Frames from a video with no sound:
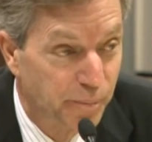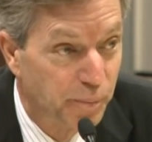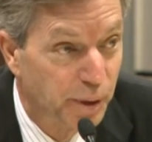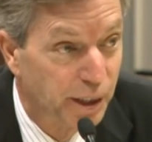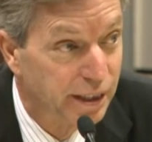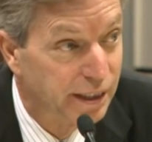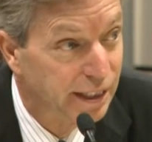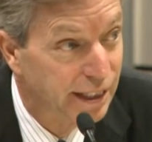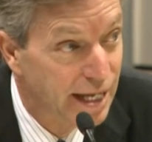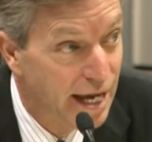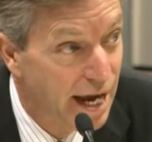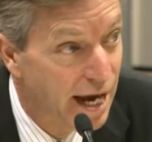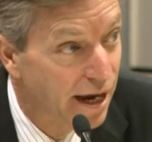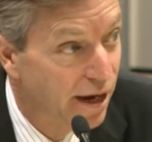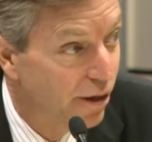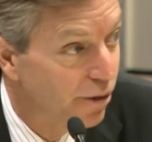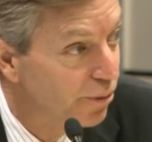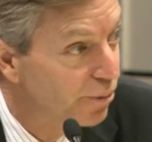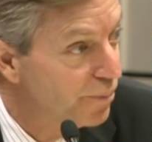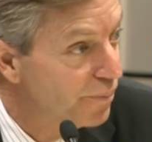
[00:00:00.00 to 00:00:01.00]
But
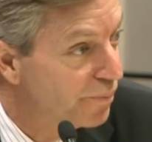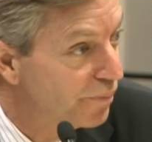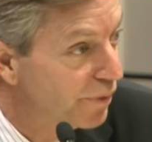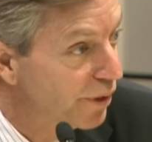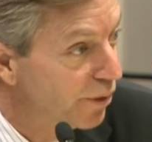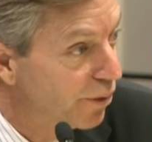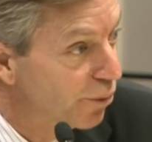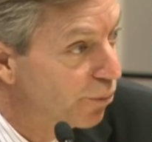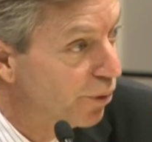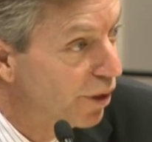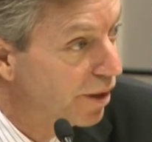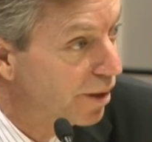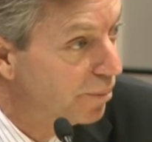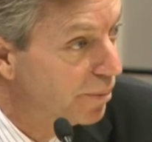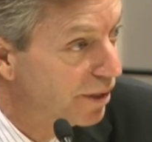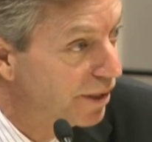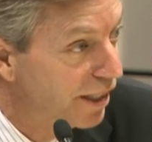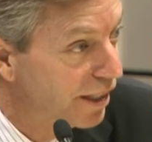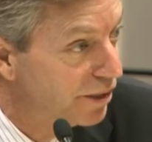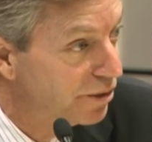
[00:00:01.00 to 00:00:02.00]
now the
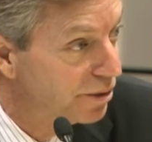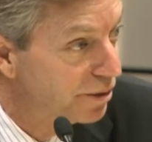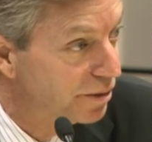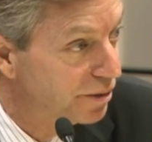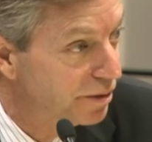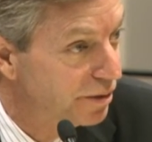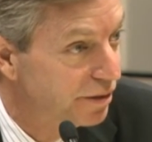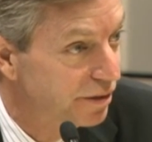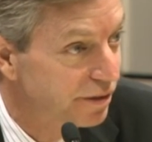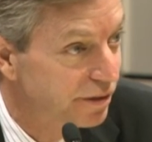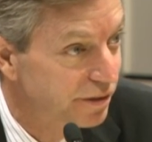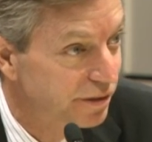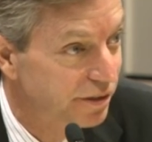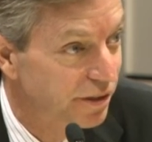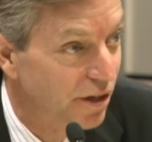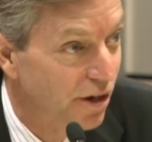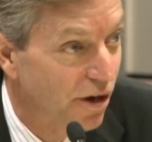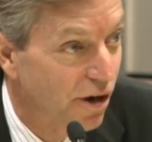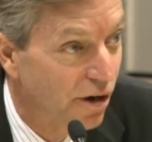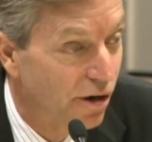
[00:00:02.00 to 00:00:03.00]
recommendations
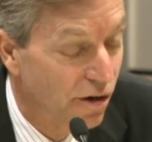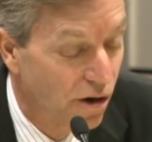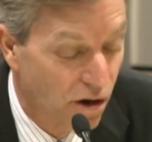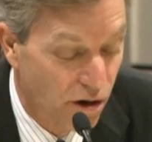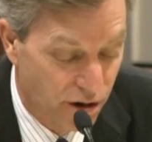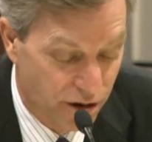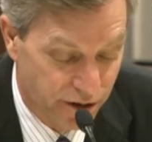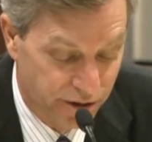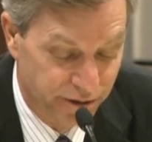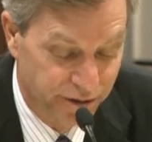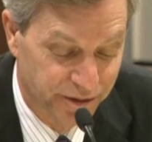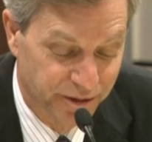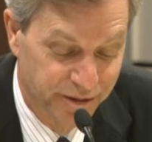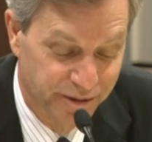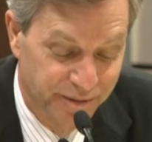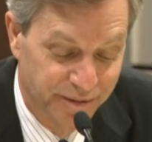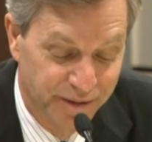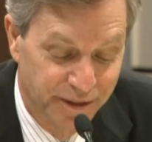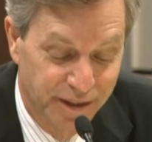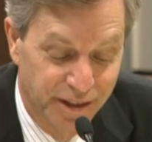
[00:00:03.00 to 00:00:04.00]
are ours.
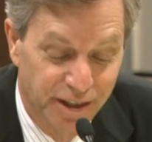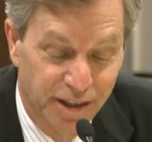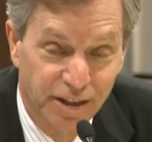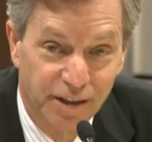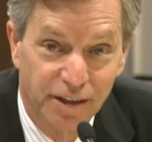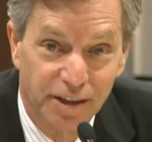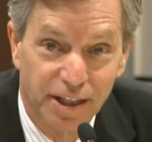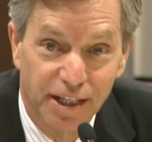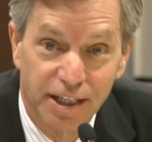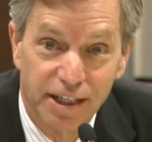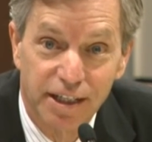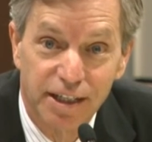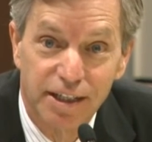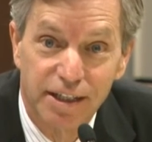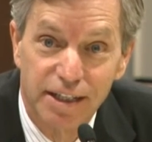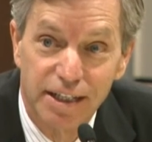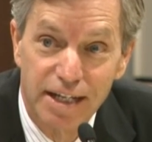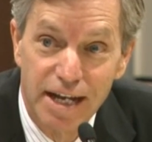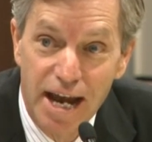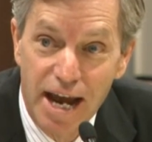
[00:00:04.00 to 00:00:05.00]
They
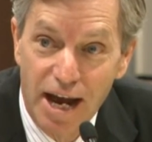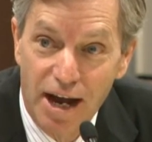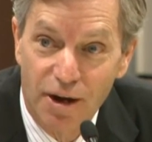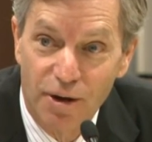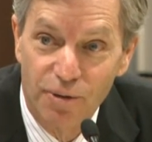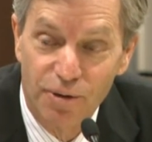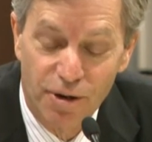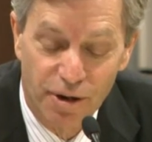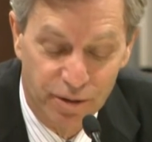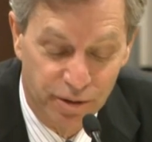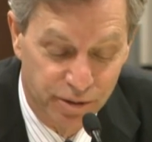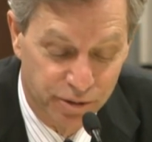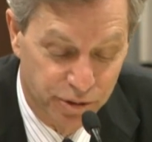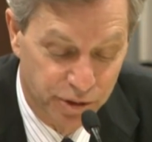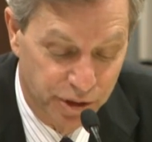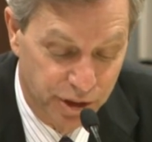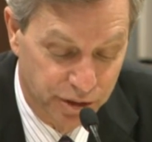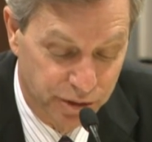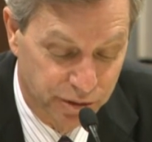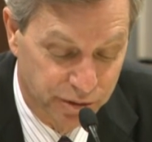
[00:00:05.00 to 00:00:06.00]
now are the
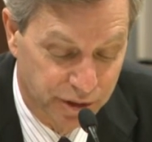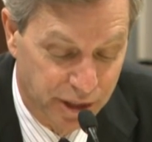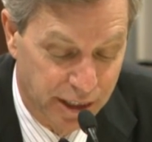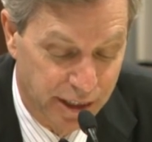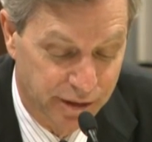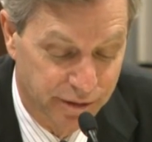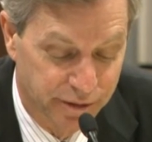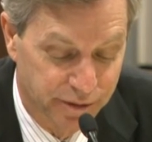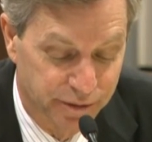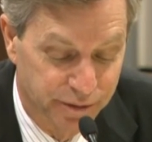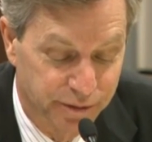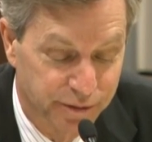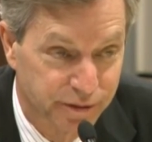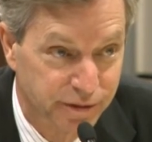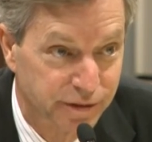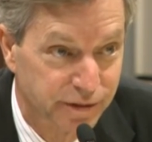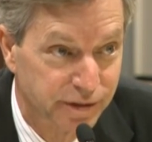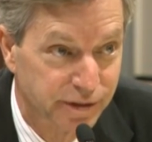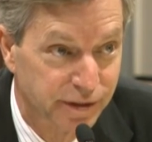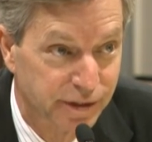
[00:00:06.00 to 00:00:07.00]
Judicial
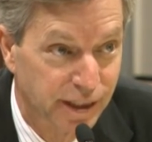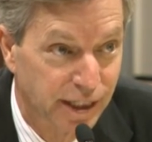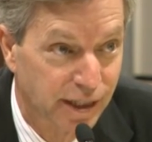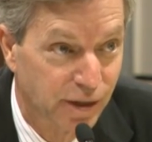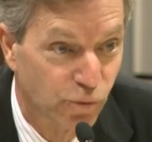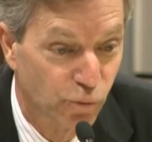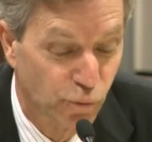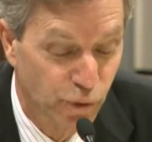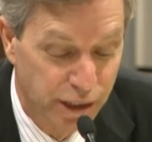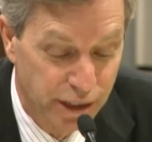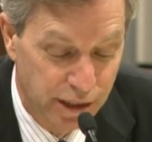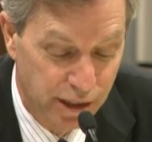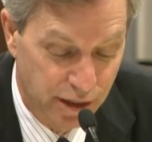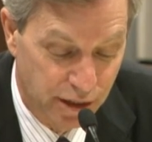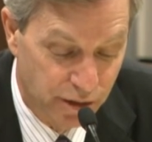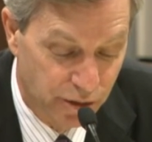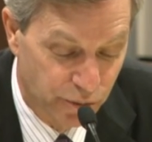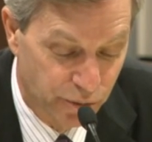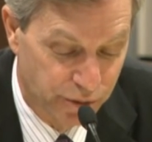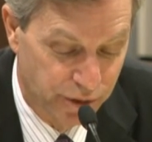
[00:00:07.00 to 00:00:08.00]
Council's, and we
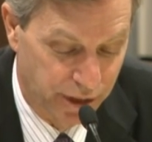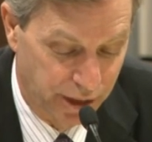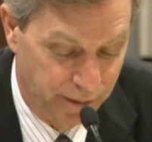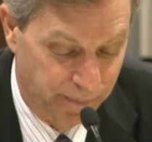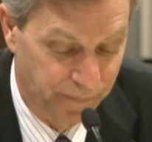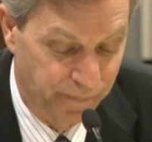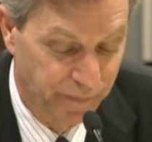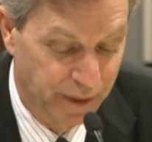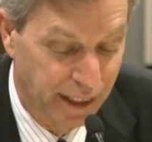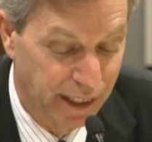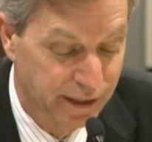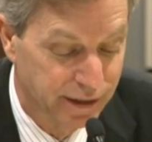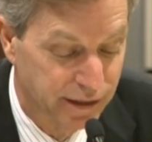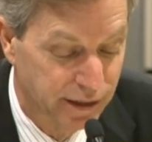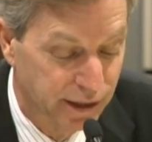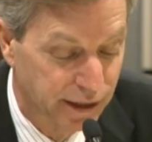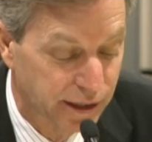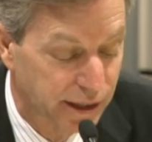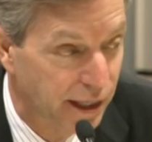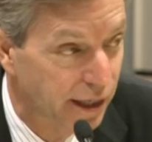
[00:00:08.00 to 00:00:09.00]
own them. And
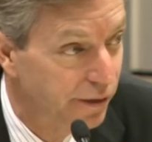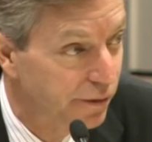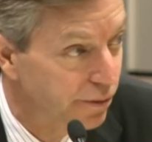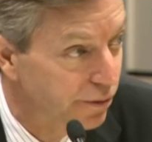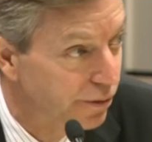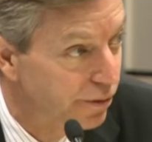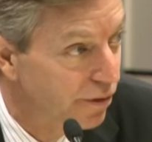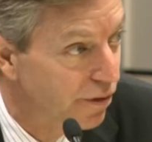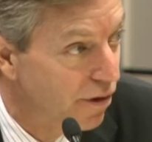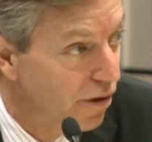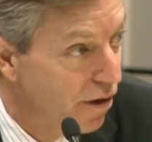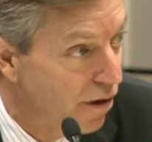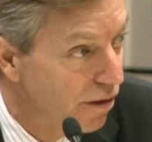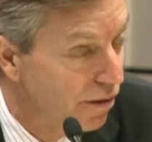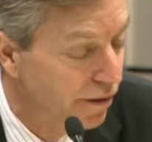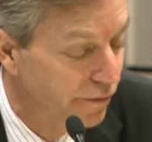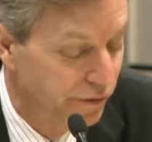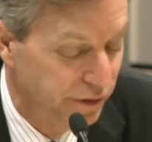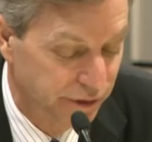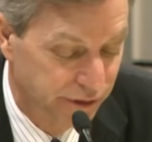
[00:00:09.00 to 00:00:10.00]
together,
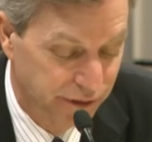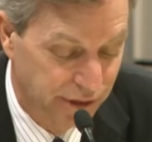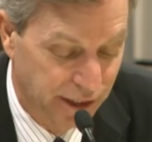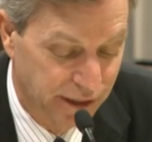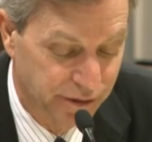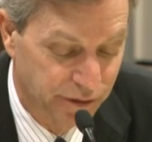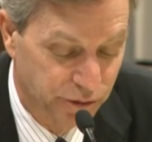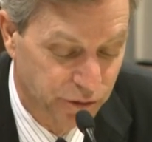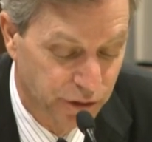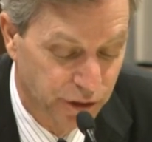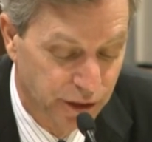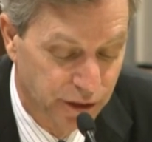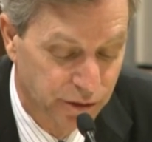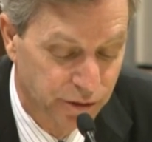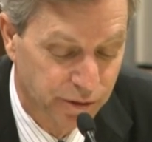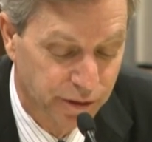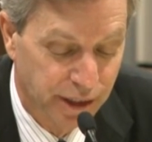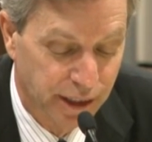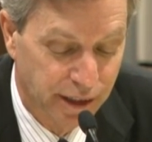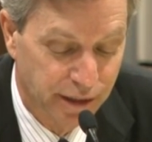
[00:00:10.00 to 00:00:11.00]
all of us as a
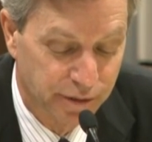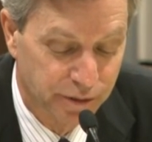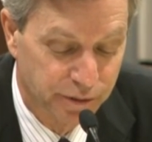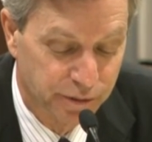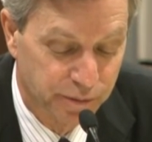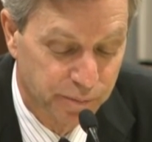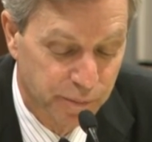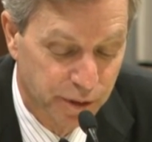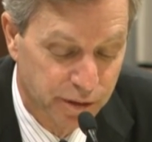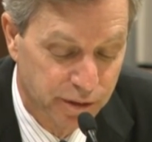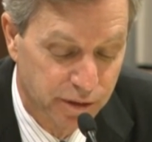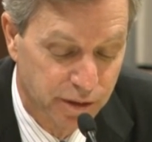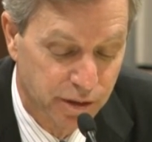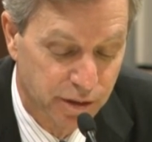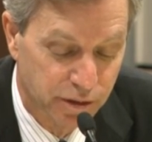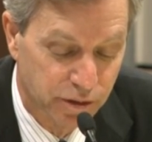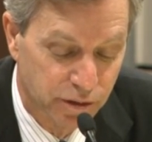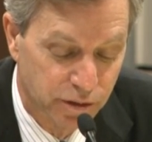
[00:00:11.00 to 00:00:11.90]
Judicial Council must